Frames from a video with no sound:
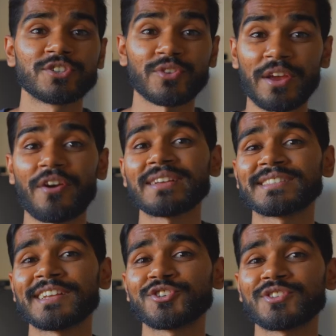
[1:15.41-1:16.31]
So there are
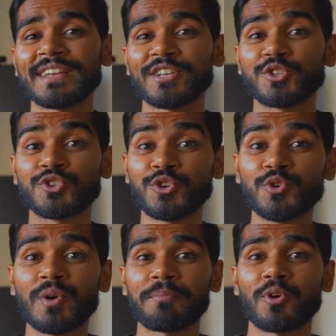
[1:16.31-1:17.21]
essentially
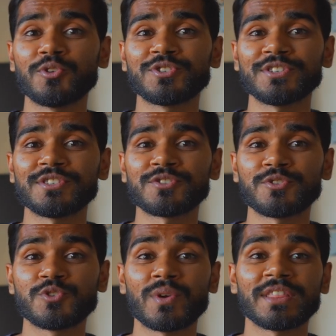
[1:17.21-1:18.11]
two approaches
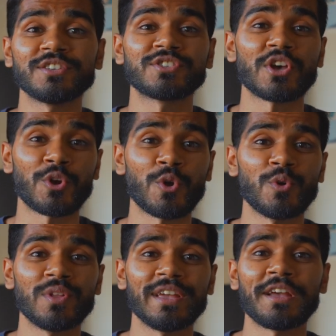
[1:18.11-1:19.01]
to doing this
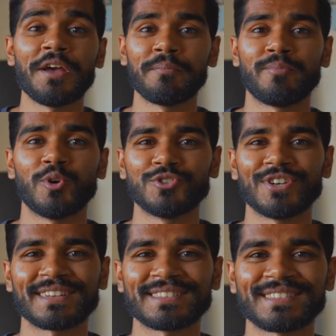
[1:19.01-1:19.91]
coding
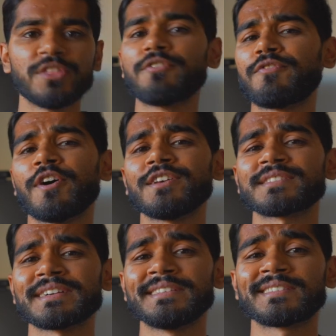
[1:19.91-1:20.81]
projects. The
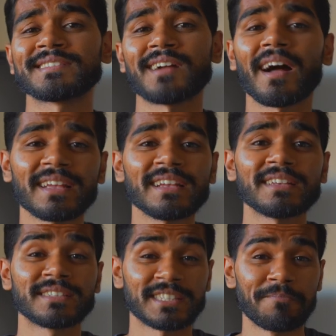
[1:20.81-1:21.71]
first is
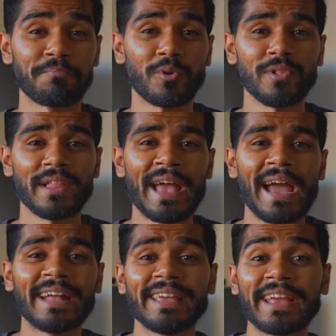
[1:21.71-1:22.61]
starting simple
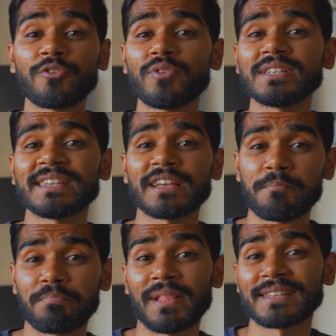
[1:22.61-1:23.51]
and increasing
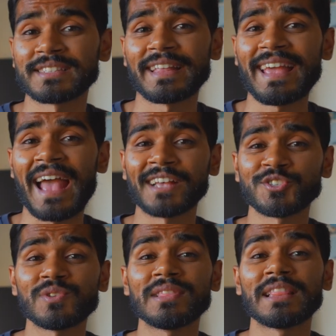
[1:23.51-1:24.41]
complexity
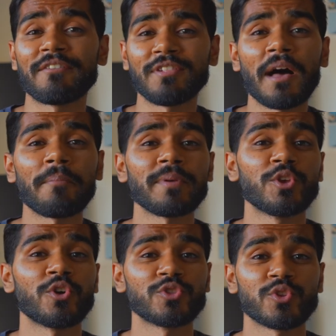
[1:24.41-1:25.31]
as you level up
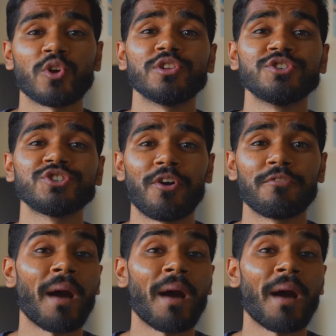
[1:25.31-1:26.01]
your knowledge of